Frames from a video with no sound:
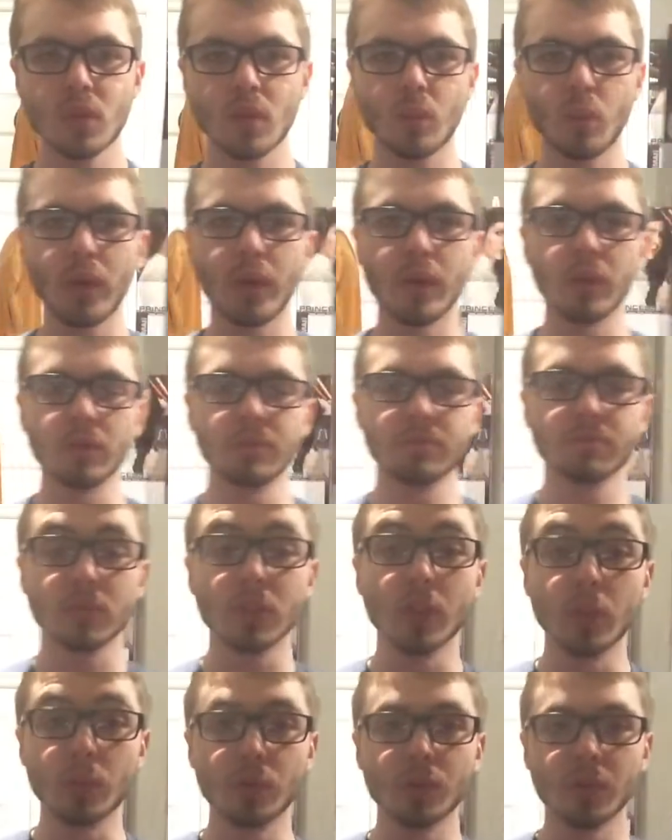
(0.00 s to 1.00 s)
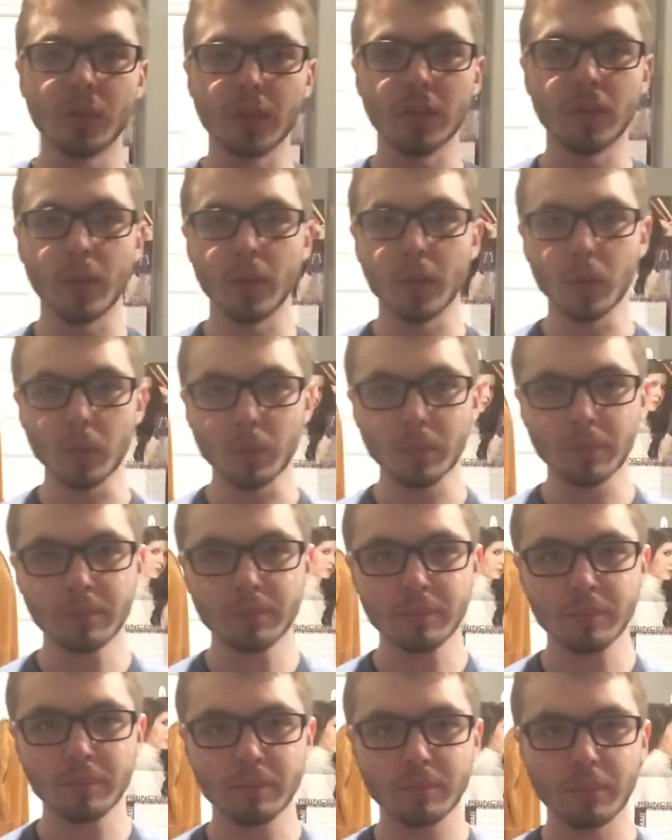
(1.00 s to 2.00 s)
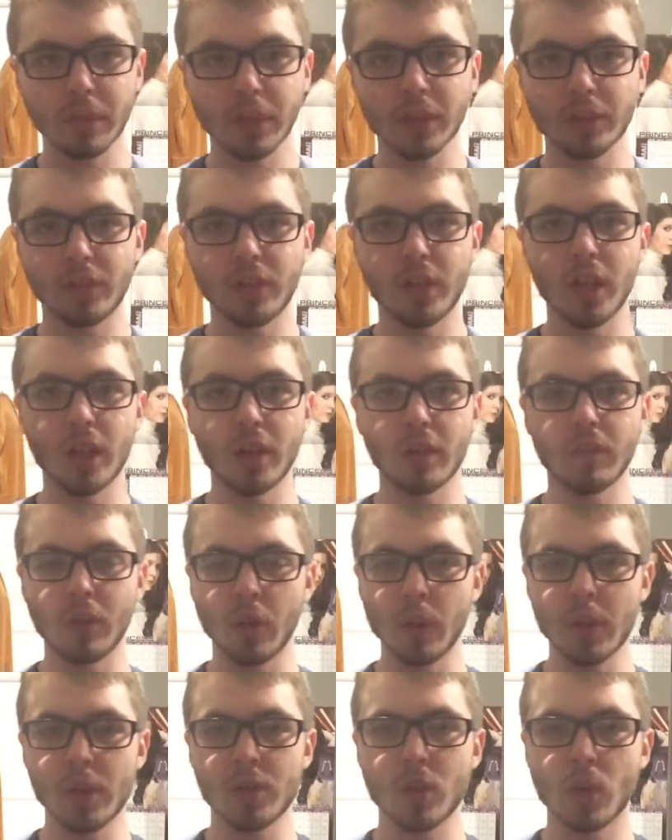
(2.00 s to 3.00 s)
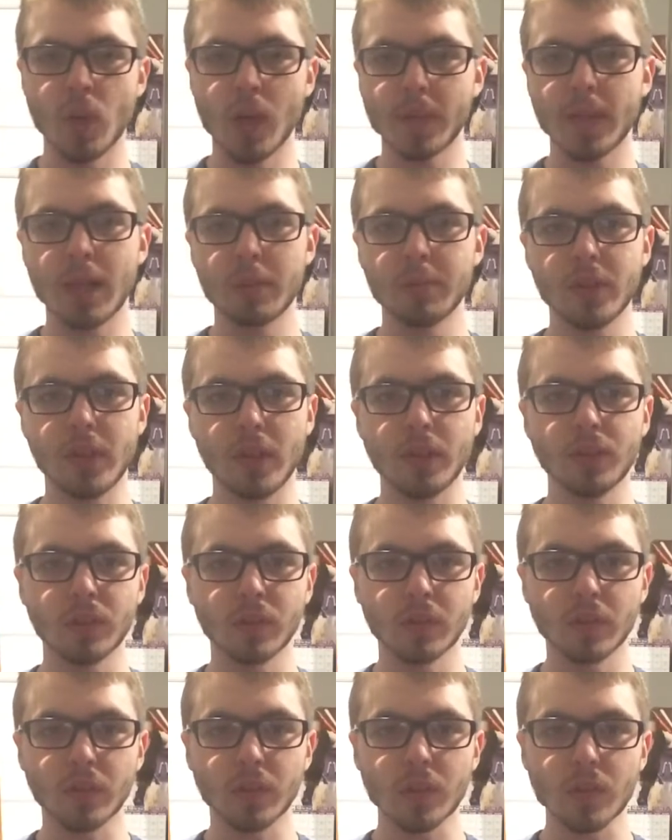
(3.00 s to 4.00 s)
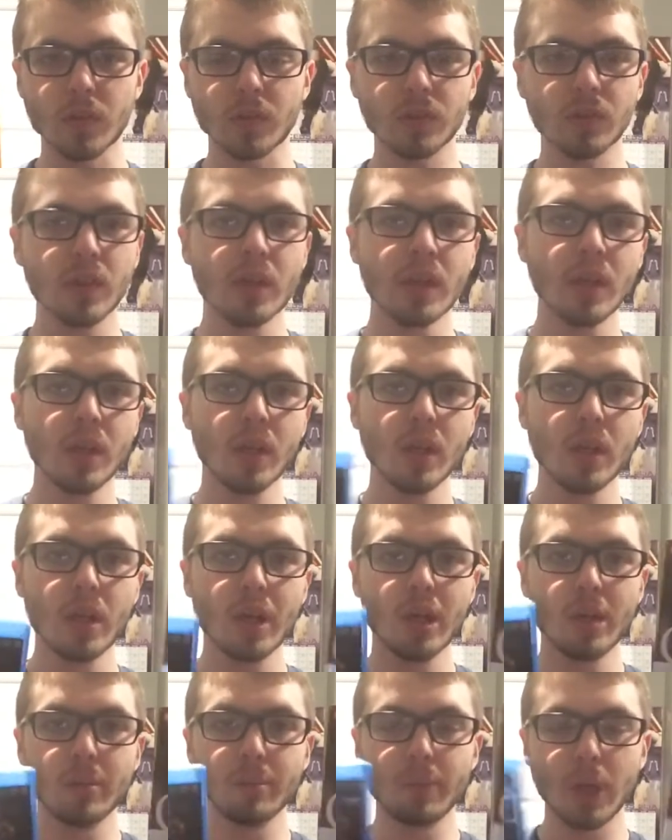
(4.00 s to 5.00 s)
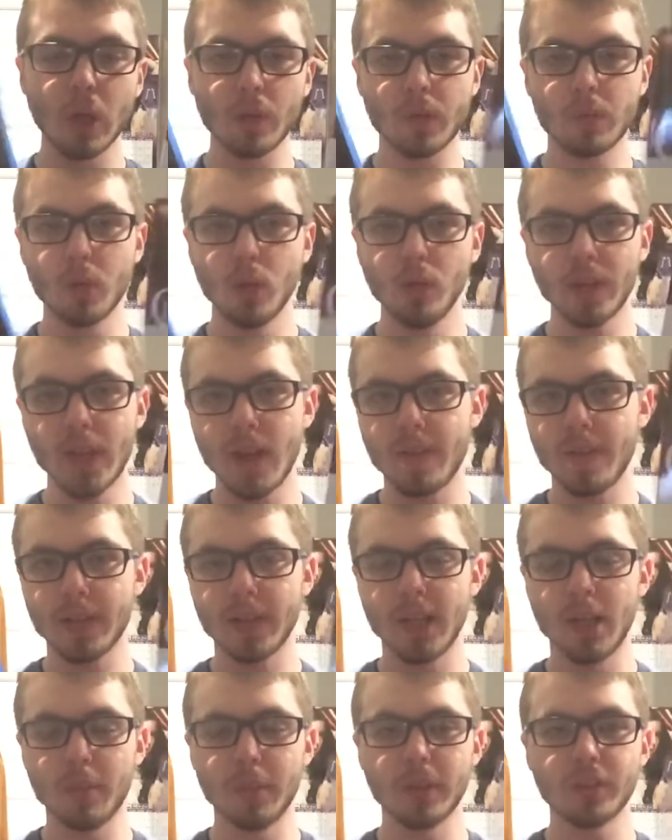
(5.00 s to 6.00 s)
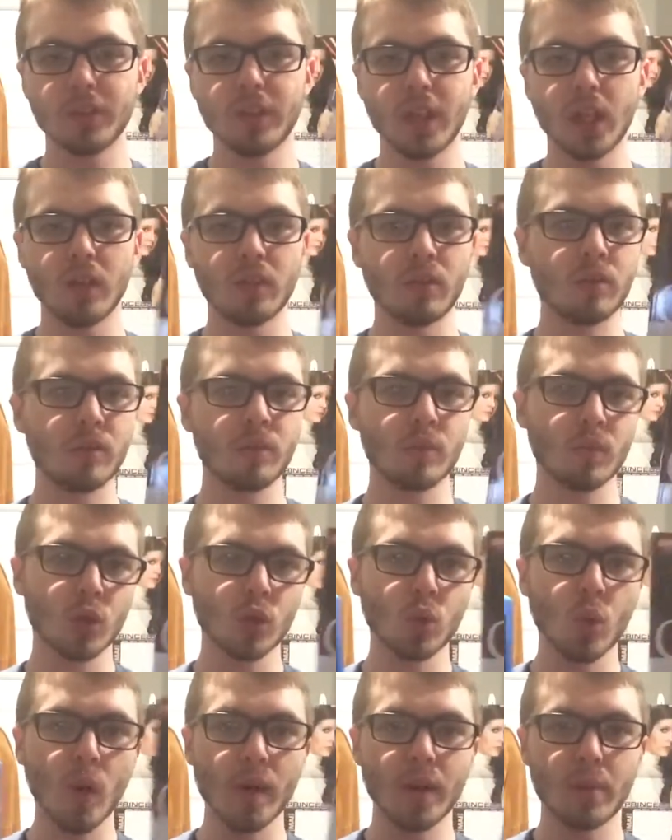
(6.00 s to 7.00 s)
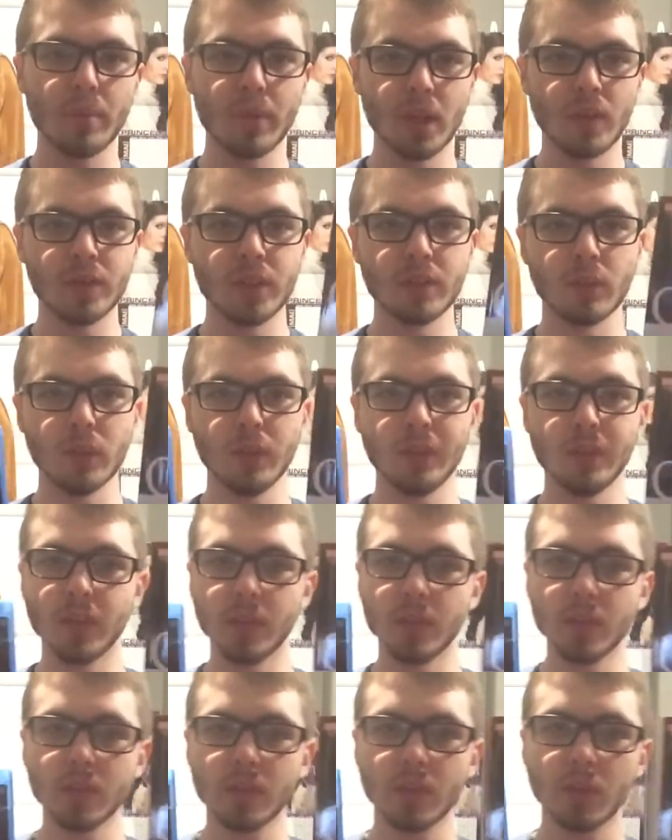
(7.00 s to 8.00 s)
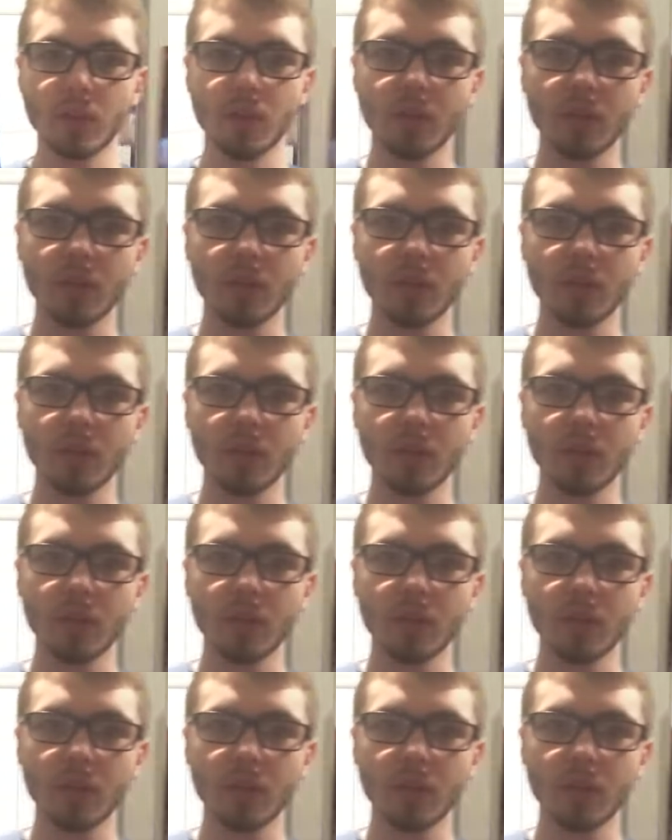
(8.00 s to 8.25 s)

Well, loosely, though, because it's not really a direct adaptation, because both the movie and the comics have quite a bit of differences.